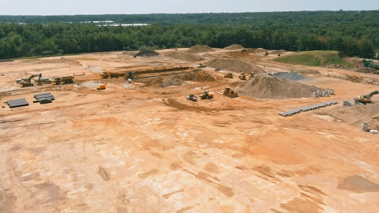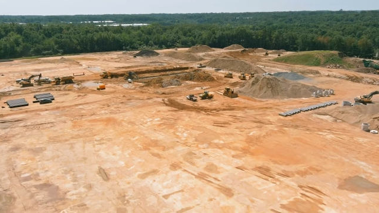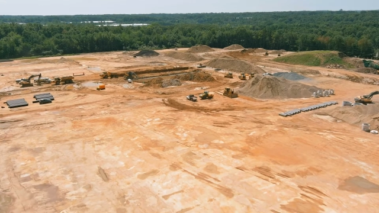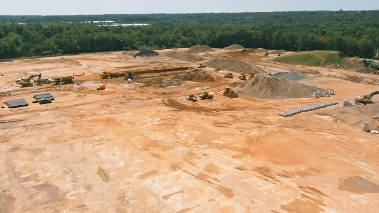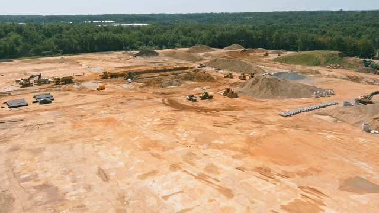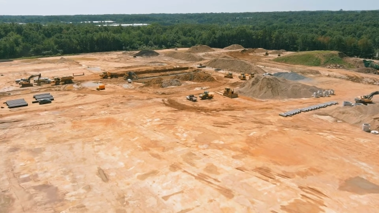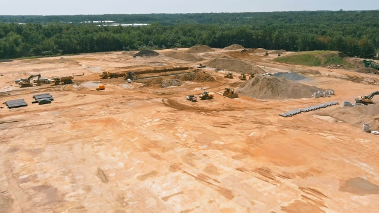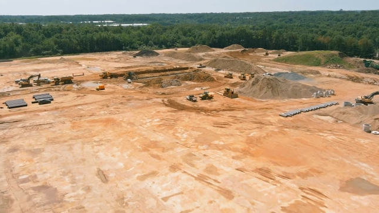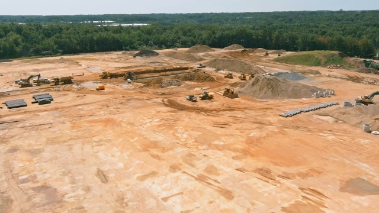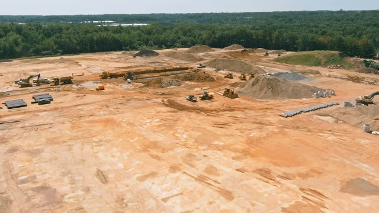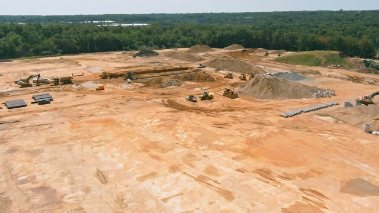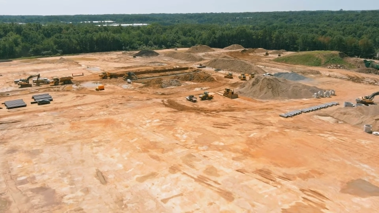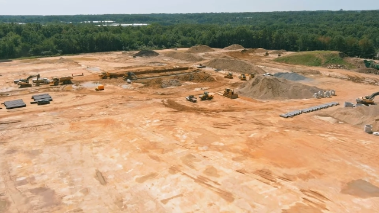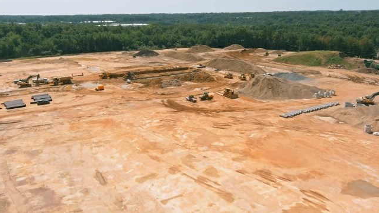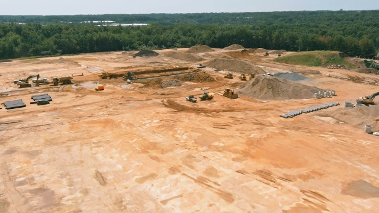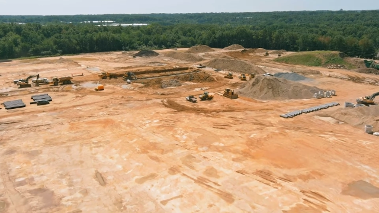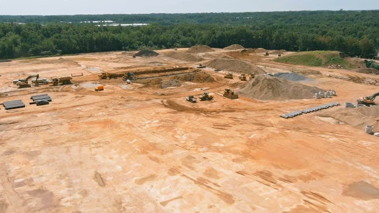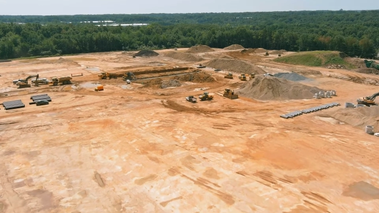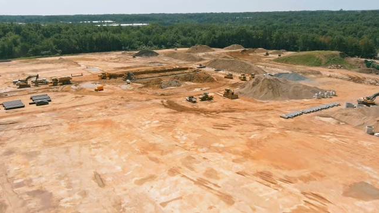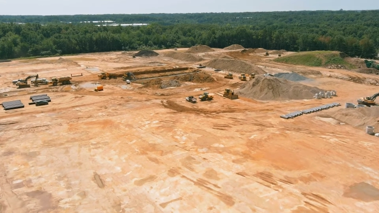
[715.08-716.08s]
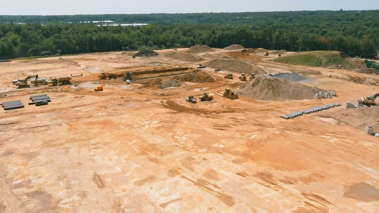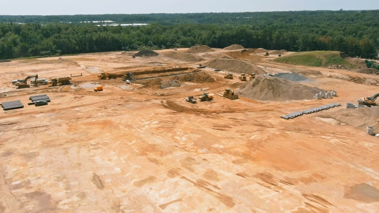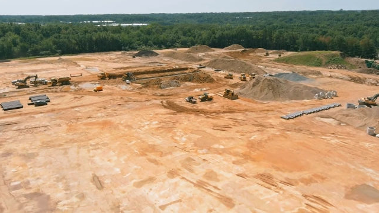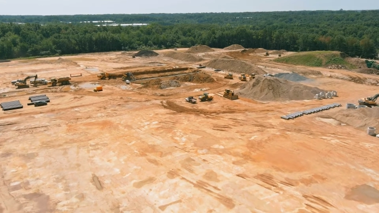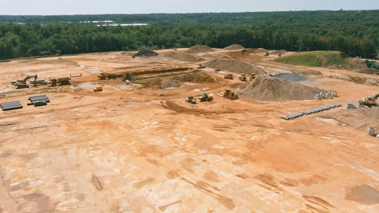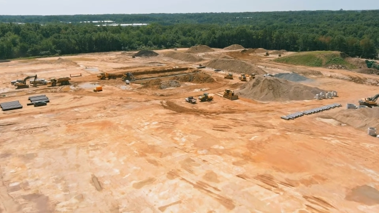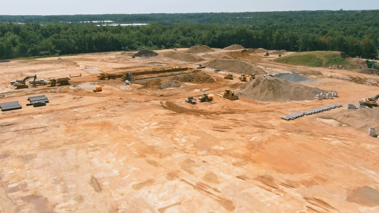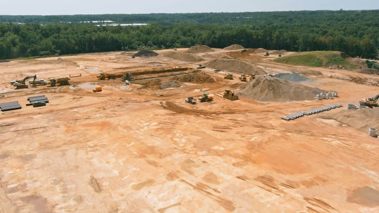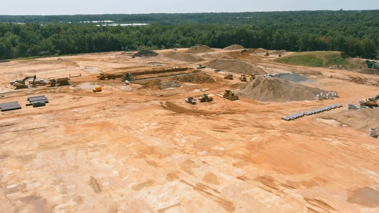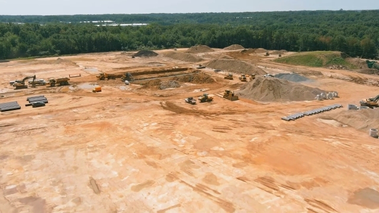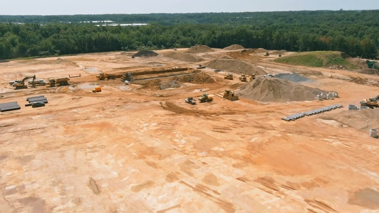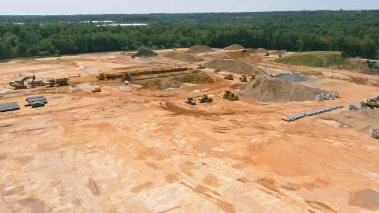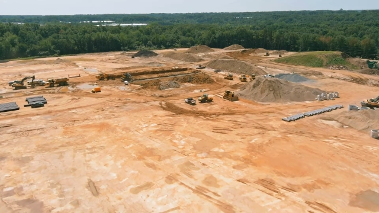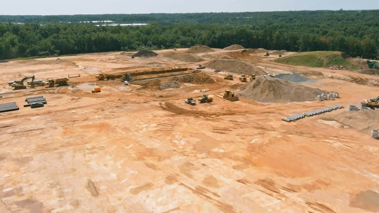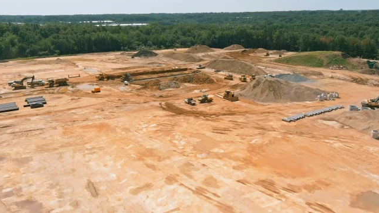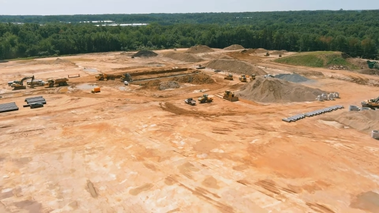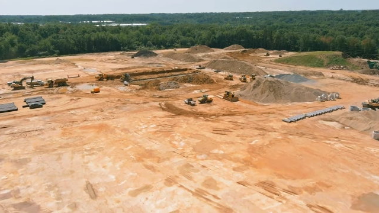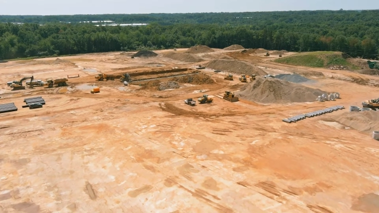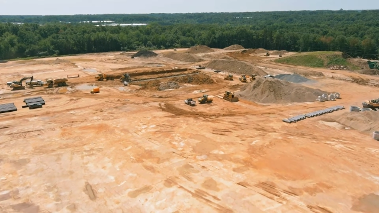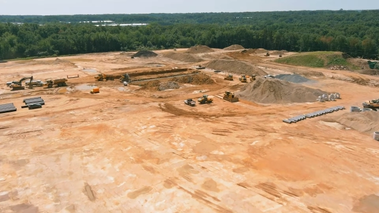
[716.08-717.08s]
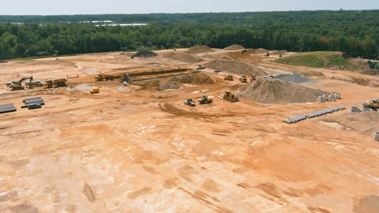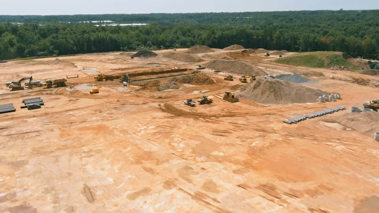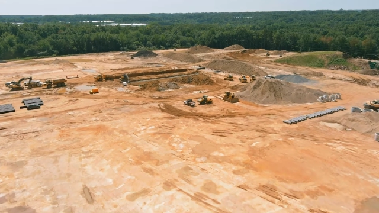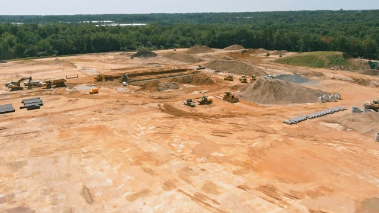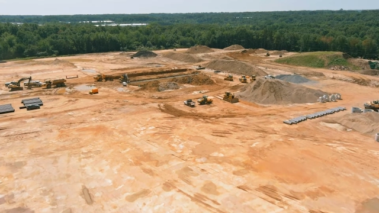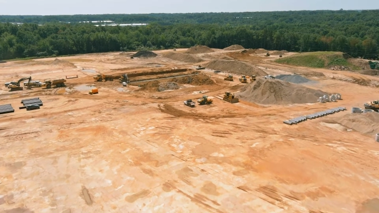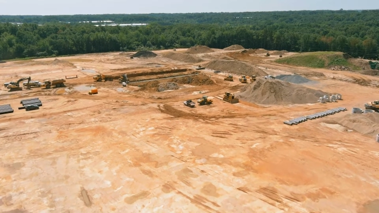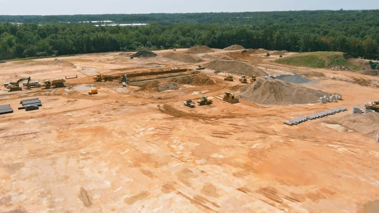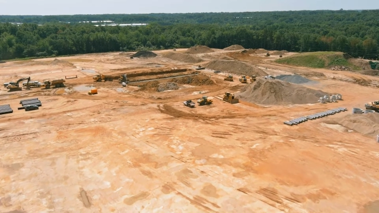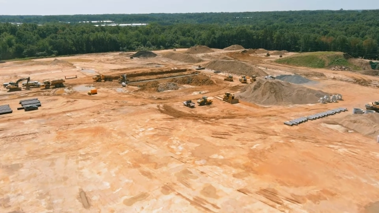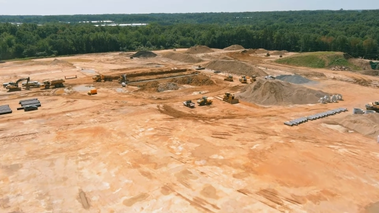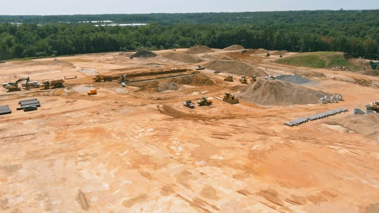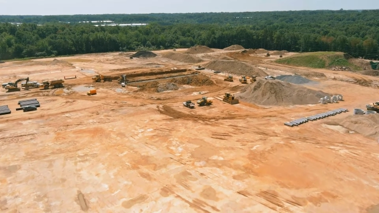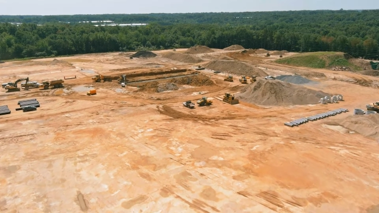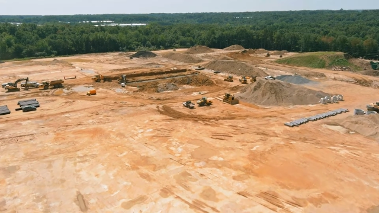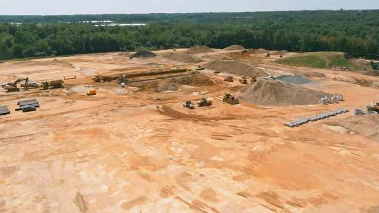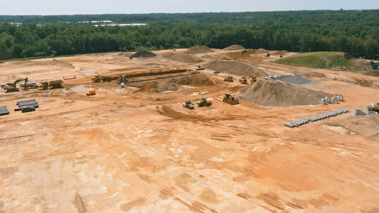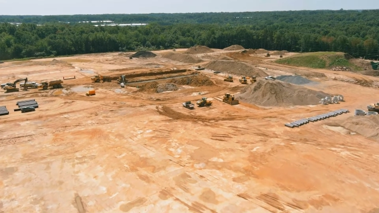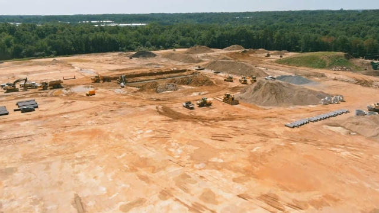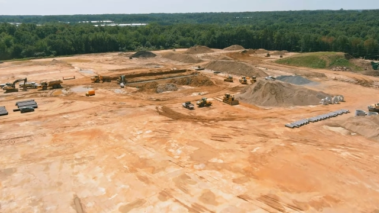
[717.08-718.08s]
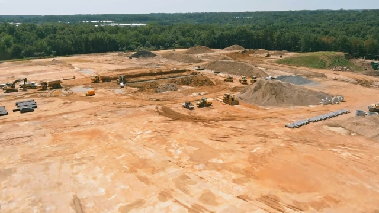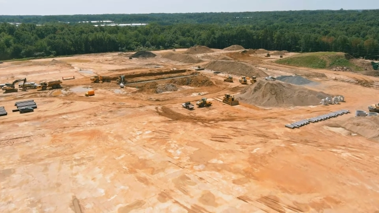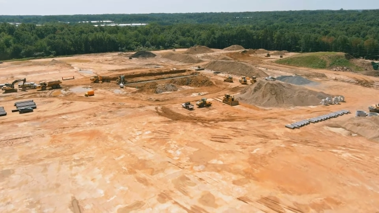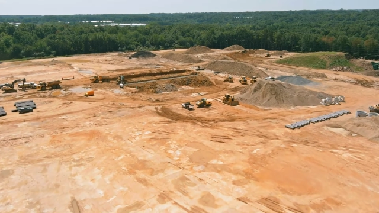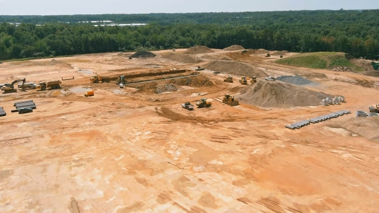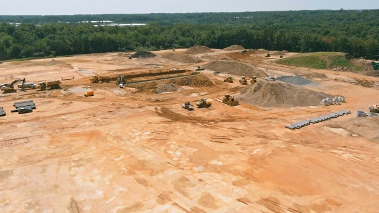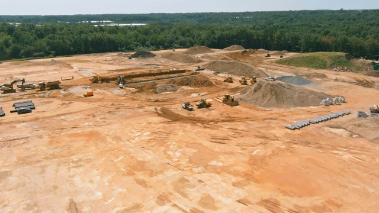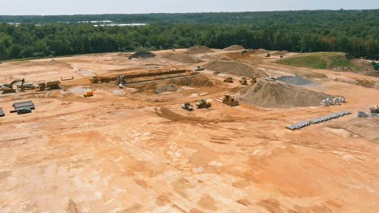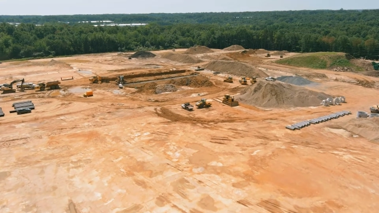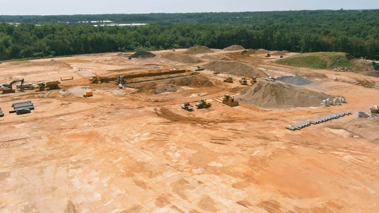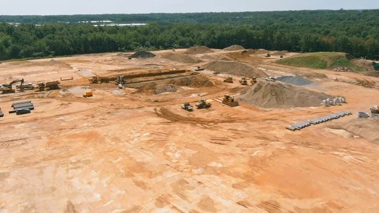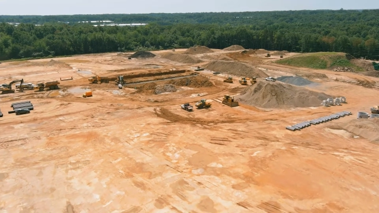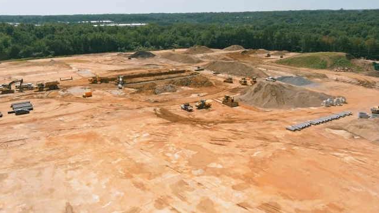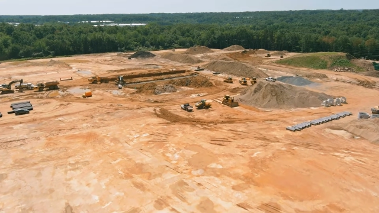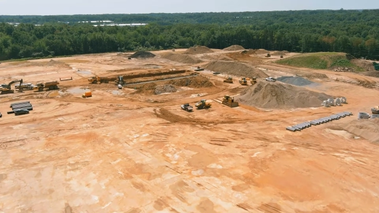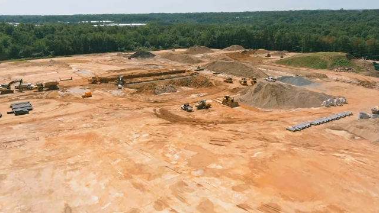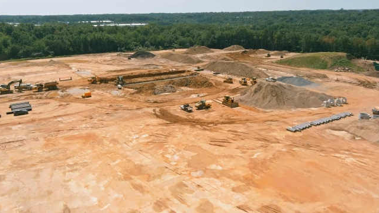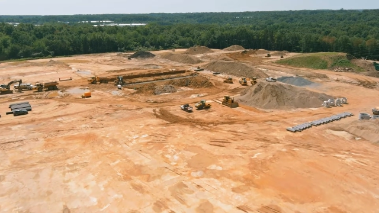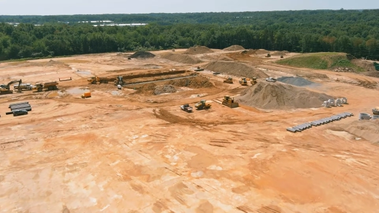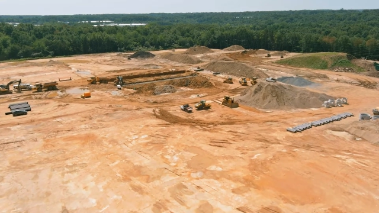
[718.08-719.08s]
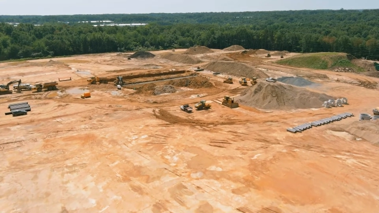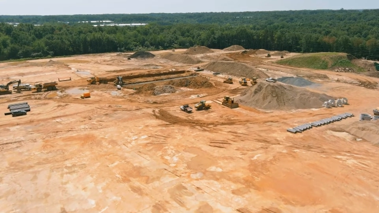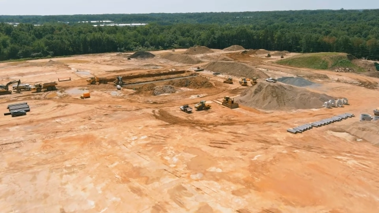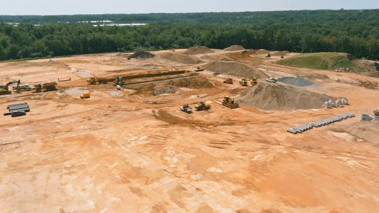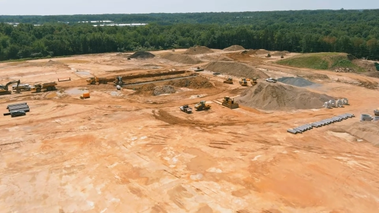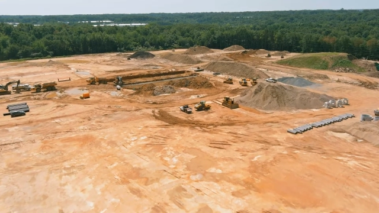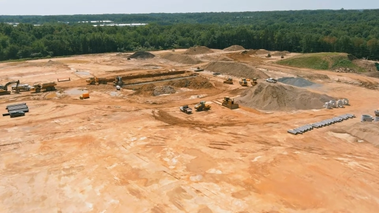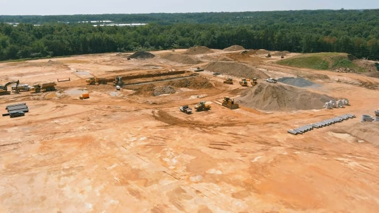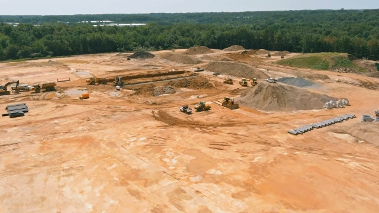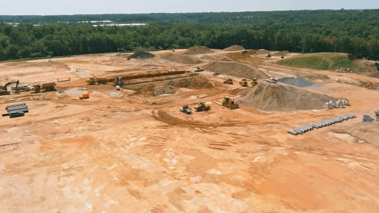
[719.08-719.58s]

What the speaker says: Nobody's mouth can be seen.